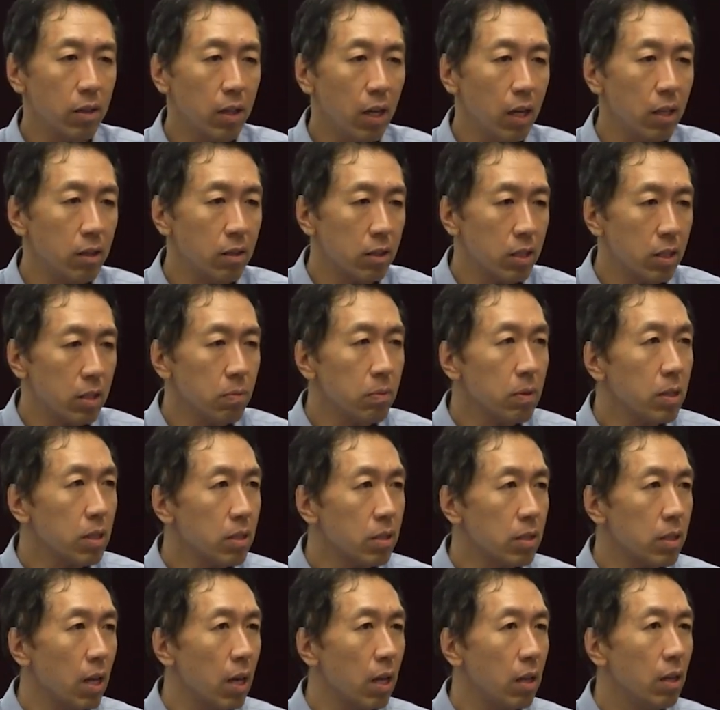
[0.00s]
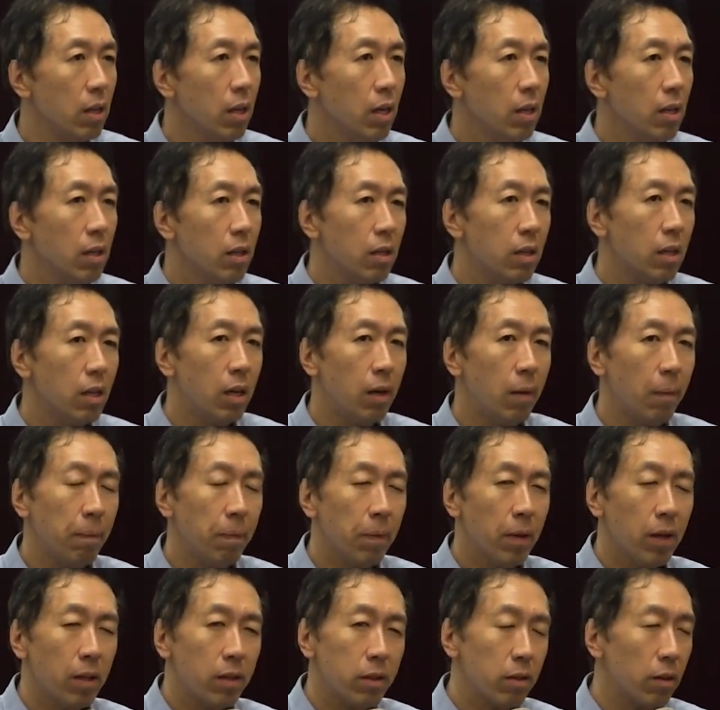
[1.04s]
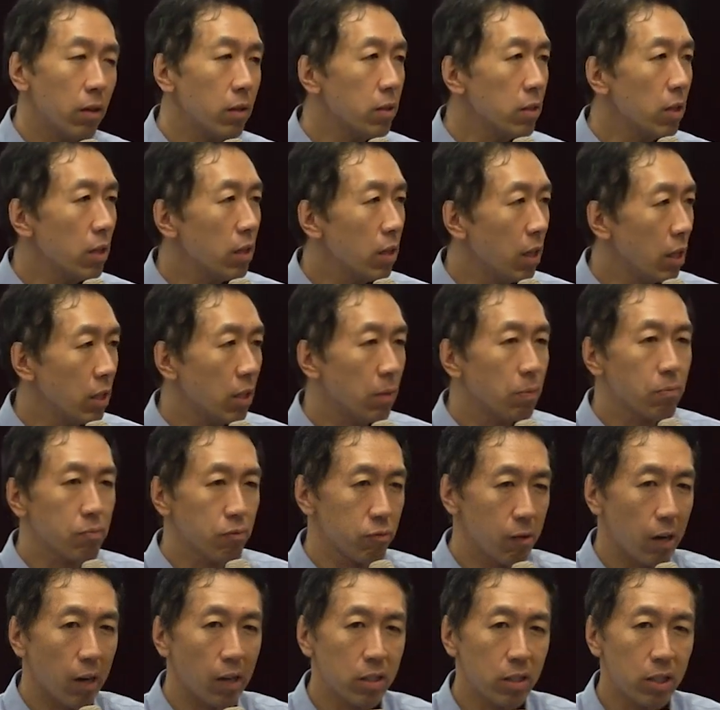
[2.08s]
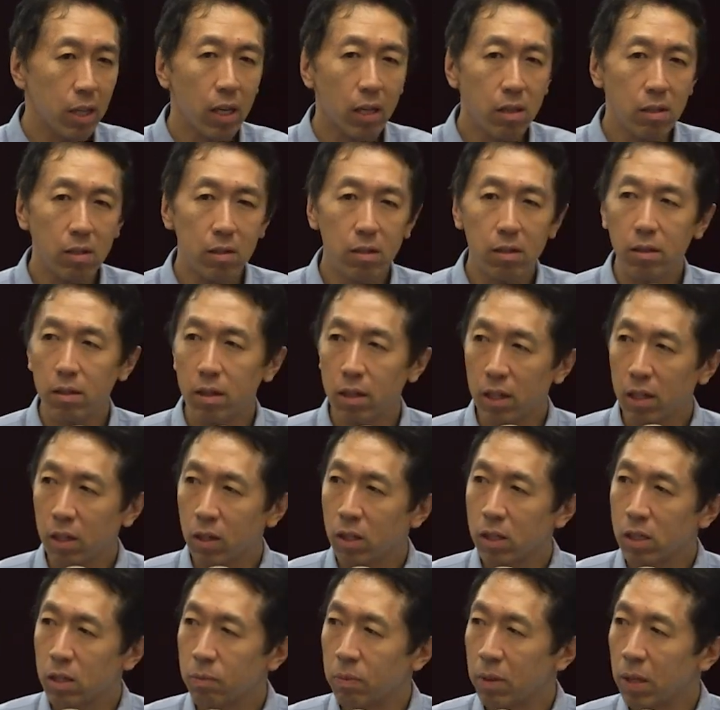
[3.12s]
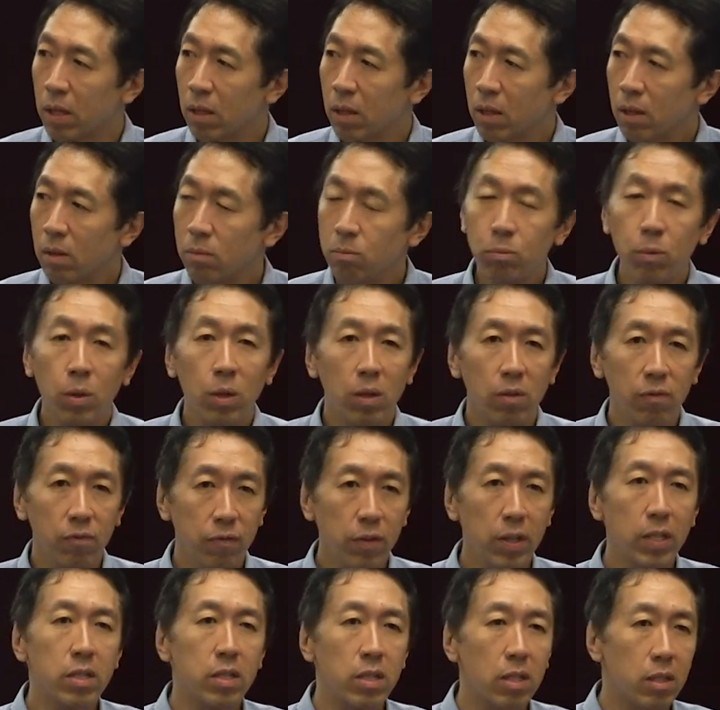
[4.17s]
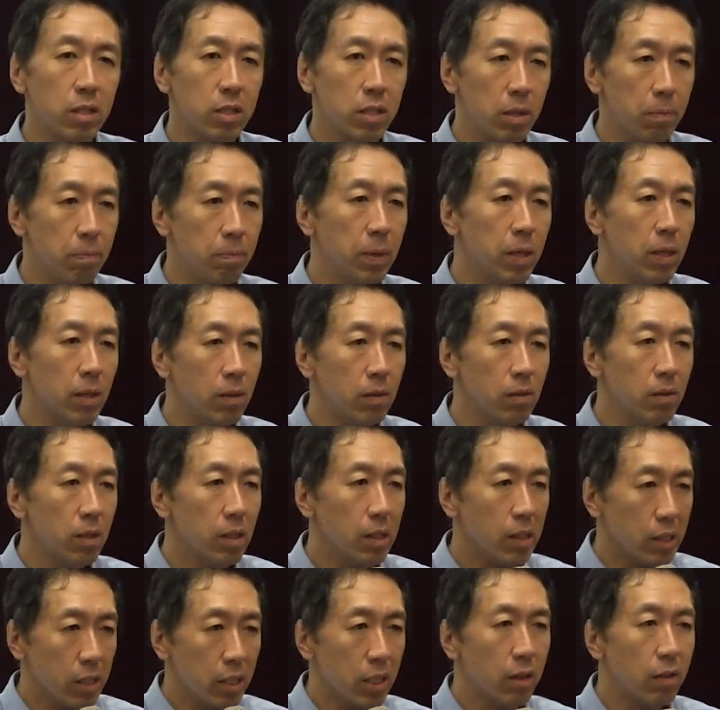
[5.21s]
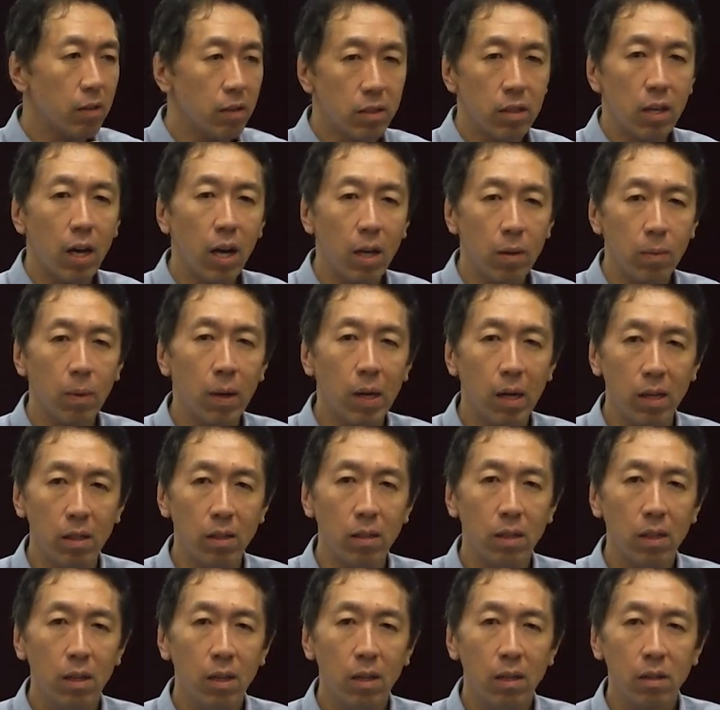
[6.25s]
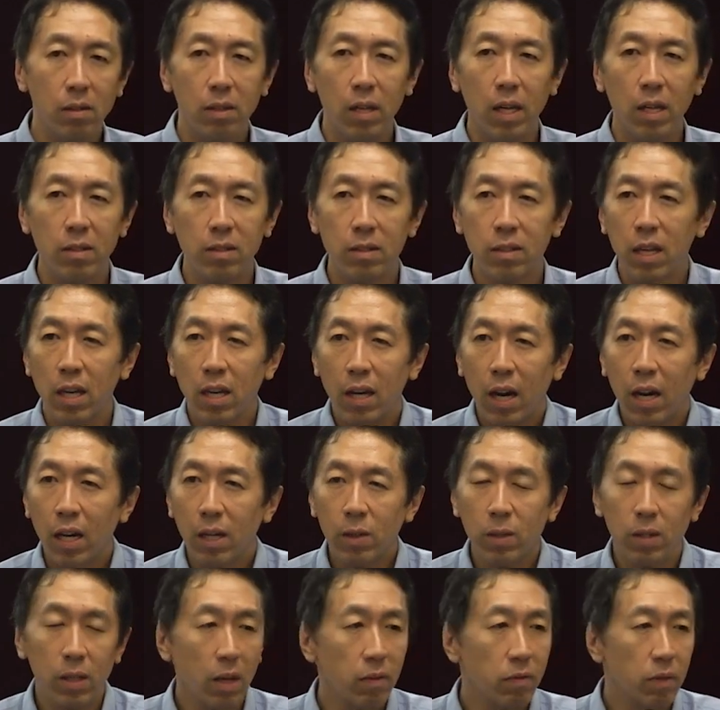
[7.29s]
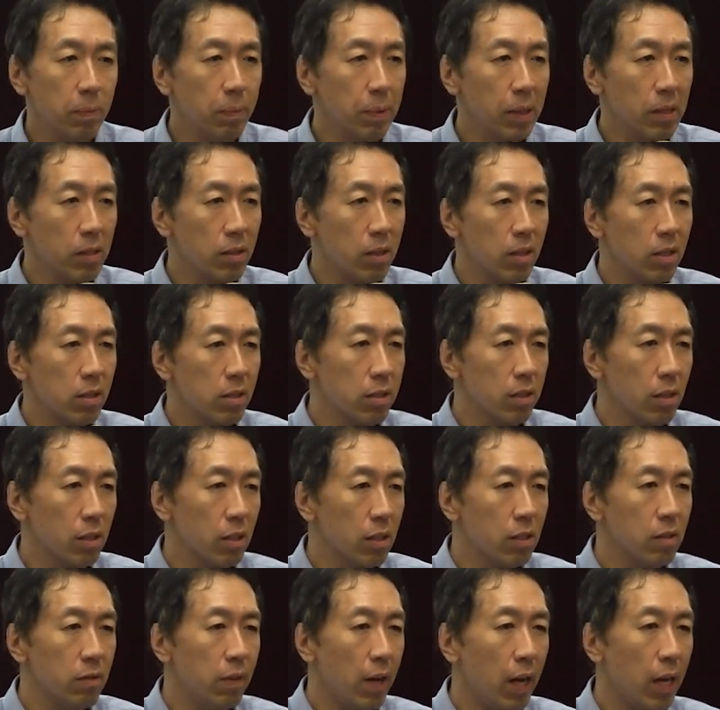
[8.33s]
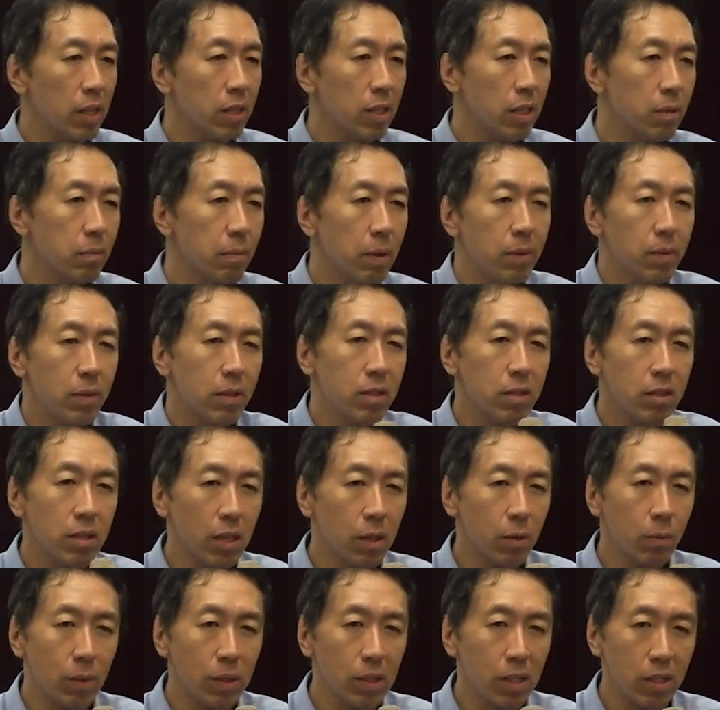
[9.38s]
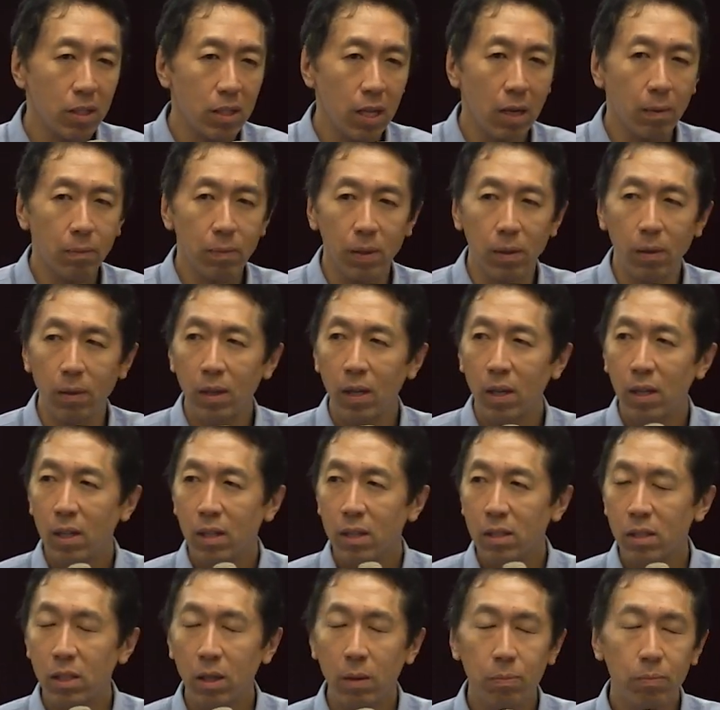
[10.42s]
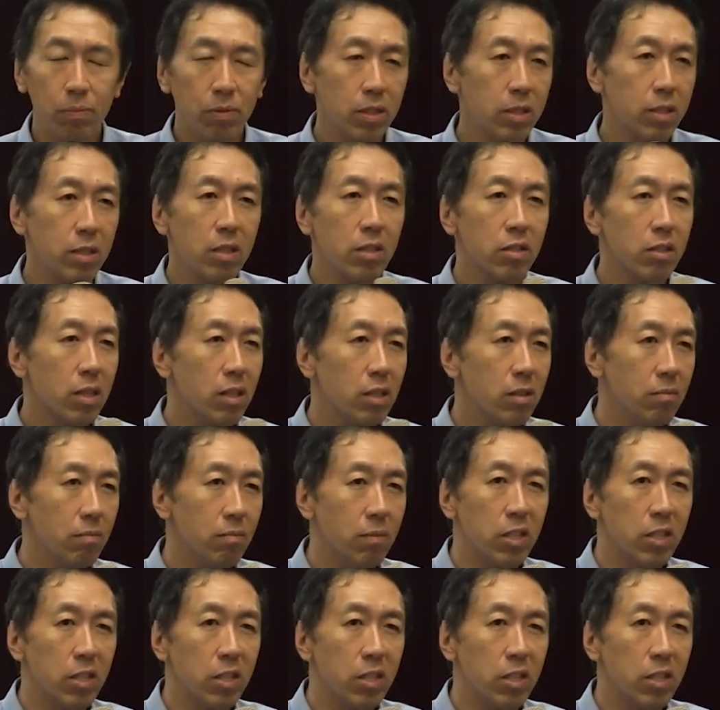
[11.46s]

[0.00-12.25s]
And this means that um, there are also a lot of projects that are going to be more efficient to build here in Taiwan than say I could ever build in Silicon Valley. I mean, just take one example, your precision